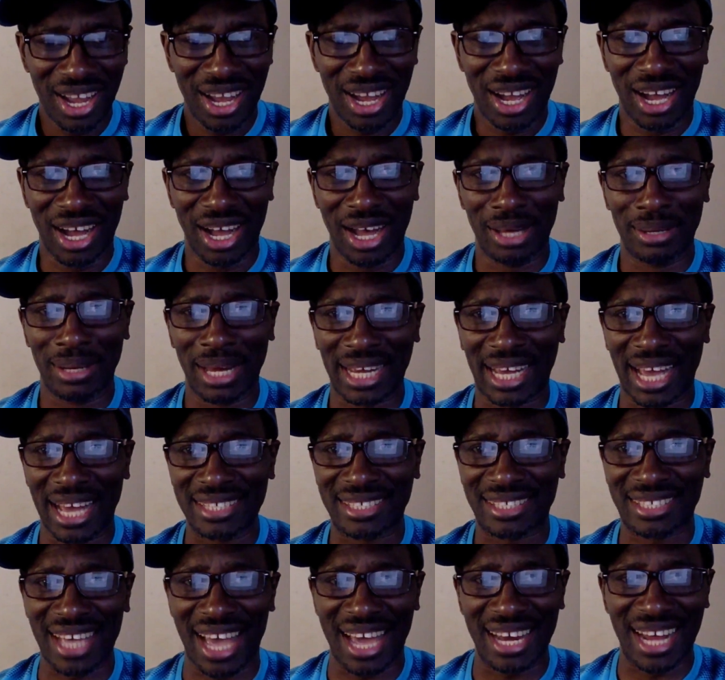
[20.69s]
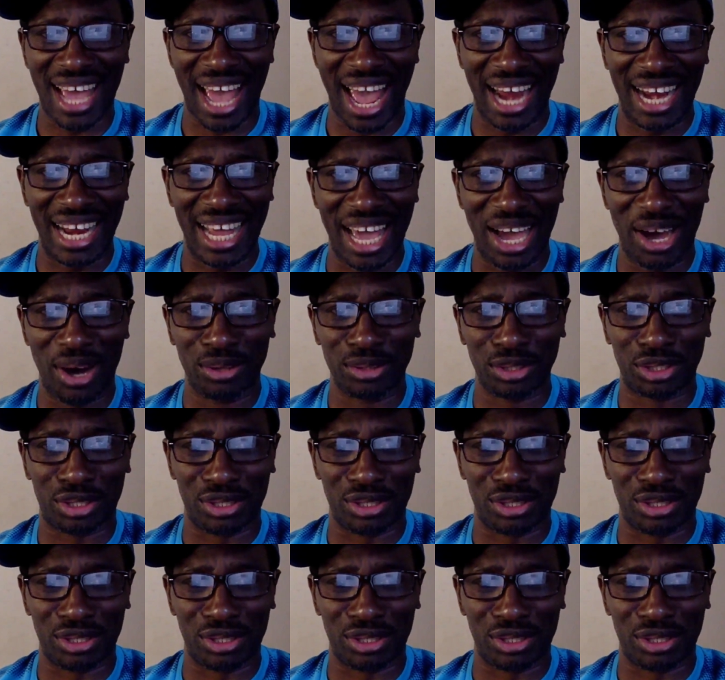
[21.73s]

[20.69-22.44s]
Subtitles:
Like I said earlier on